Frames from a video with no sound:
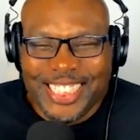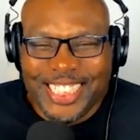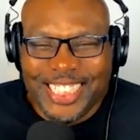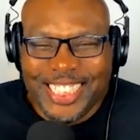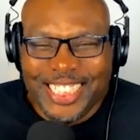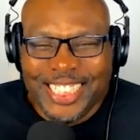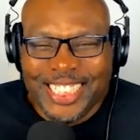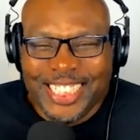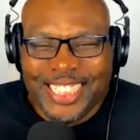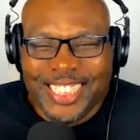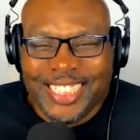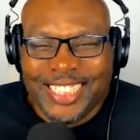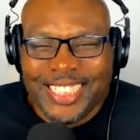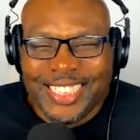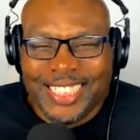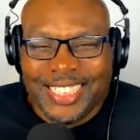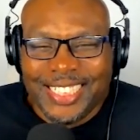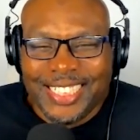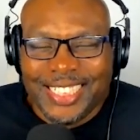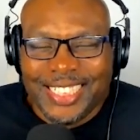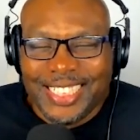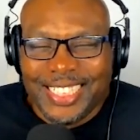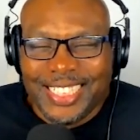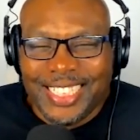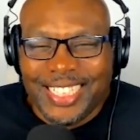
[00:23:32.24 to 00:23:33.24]

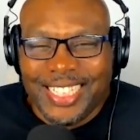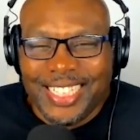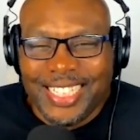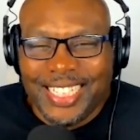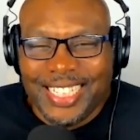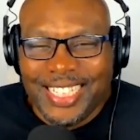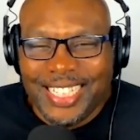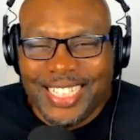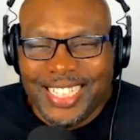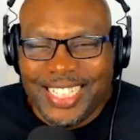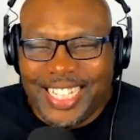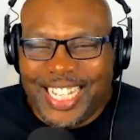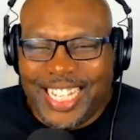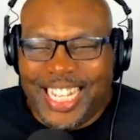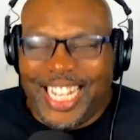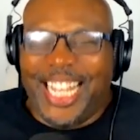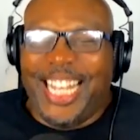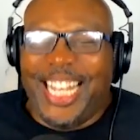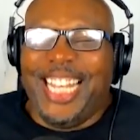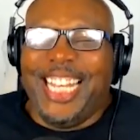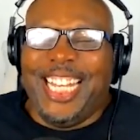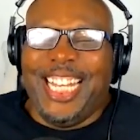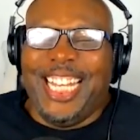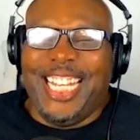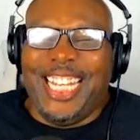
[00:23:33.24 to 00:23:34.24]

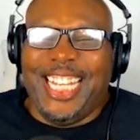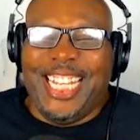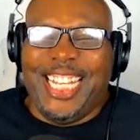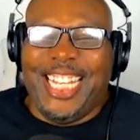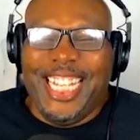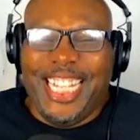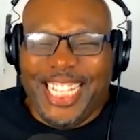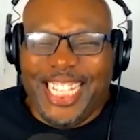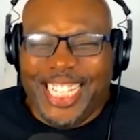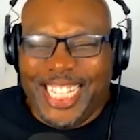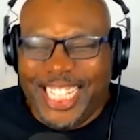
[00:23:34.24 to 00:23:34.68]
The person shown says nothing.